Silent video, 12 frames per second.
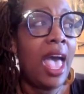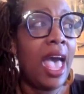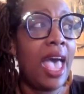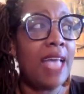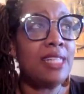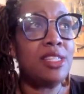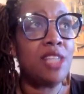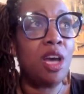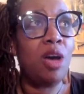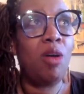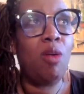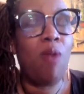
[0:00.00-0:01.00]
And
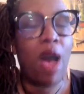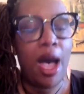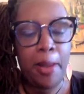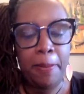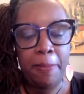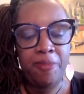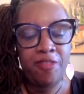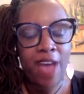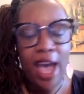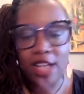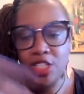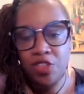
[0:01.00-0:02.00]
so, um,
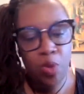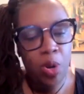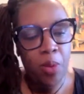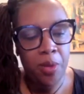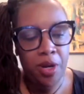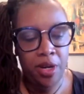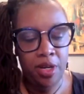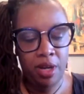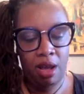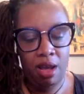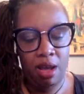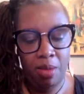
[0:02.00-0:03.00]
fast forward
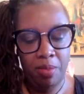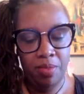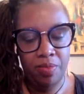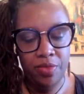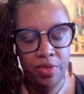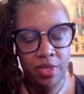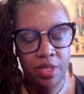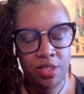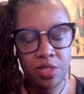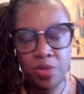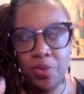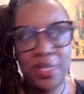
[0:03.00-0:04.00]
um, in
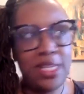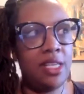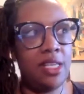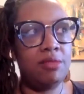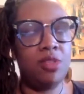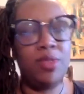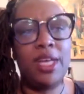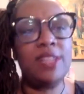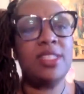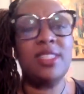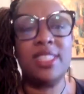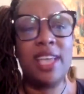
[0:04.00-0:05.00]
20,
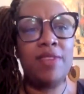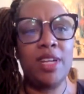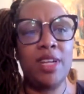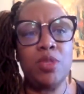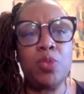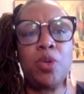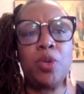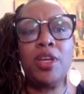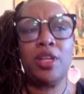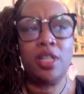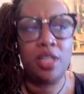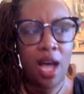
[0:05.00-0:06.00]
2007, I was working
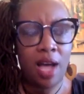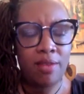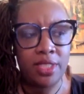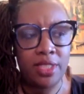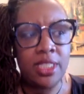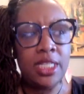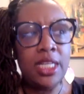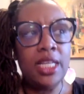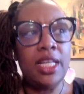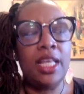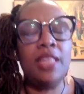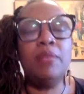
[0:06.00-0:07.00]
on a novel,
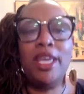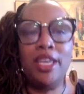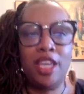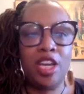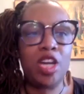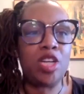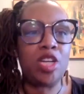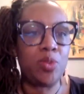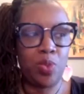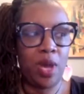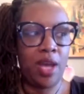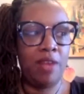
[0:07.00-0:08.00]
and the main character was
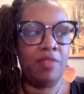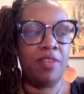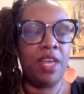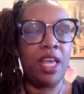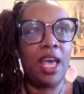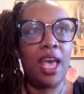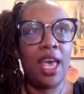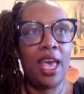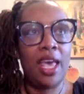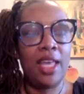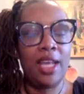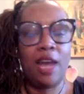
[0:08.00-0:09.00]
wife.
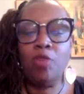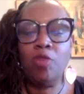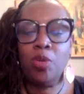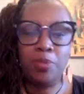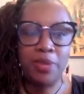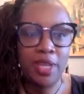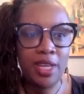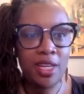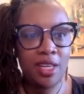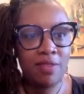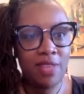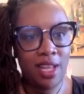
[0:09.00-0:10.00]
And I wrote the beginning
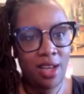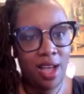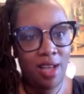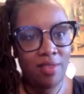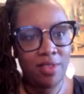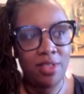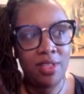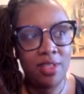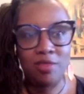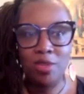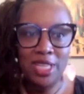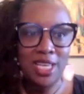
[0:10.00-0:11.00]
of that novel, I
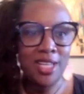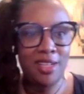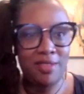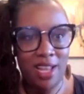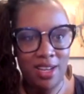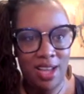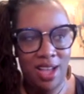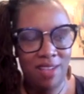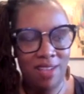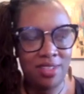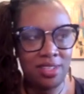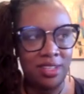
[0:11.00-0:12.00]
wrote the end of that
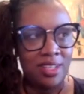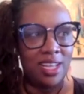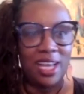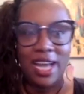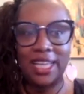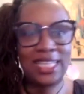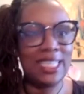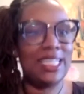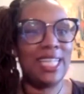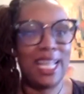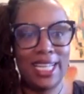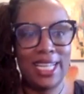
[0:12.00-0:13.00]
novel. I could
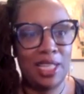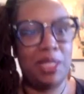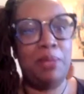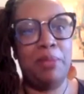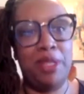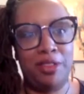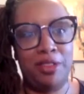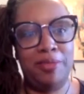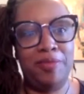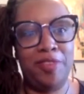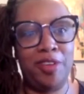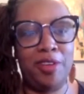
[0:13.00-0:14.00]
not nail the middle
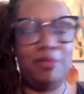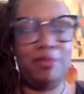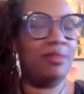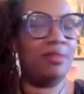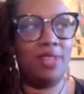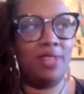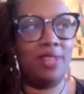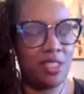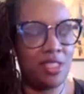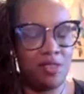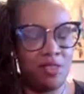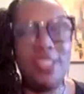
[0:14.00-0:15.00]
for lots
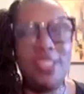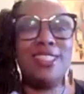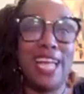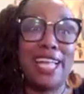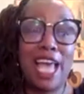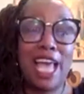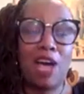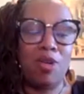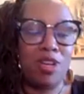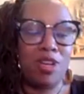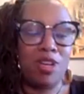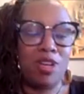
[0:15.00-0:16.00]
of reasons that I now
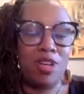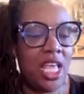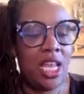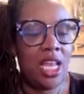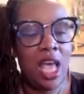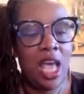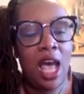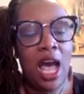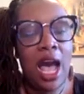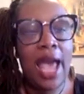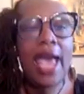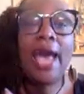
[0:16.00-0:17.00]
understand.
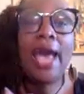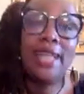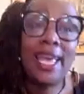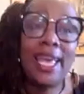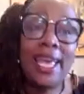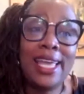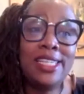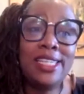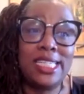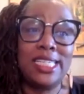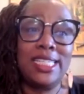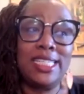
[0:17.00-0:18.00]
Mm-hmm. I had an
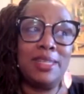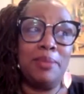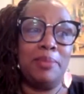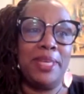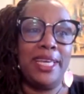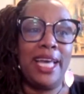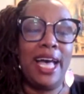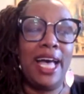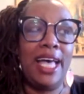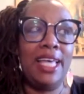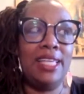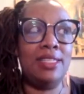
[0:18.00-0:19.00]
agent
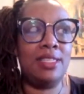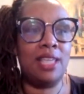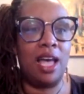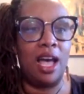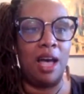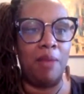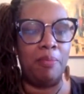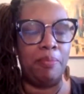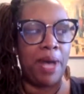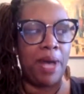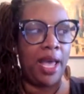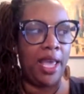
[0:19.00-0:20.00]
because
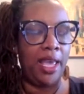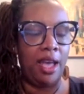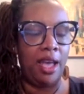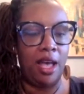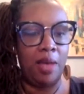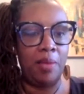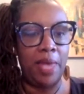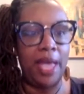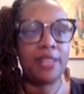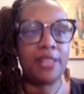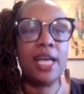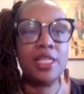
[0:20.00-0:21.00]
my um,
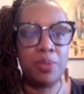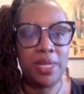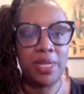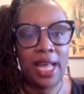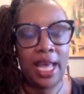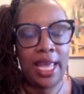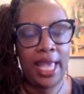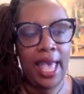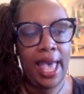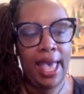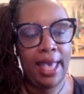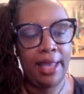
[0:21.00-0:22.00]
ex husband and I
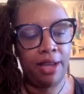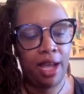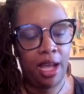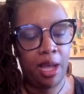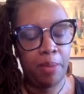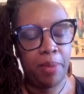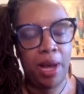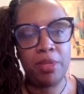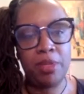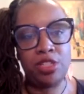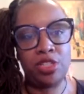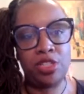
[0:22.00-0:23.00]
had um,
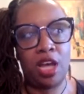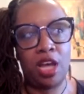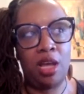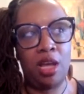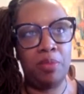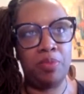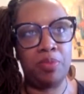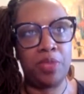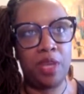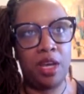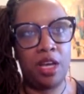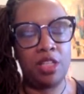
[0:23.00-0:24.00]
published um,
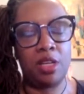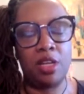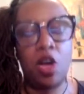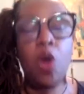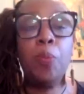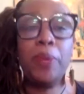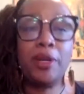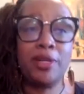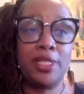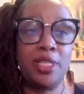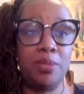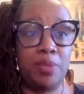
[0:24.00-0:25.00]
a co
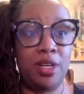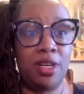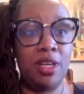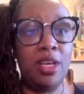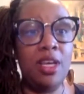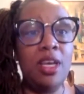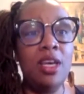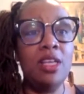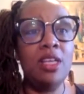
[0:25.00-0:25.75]
parenting book. Yes.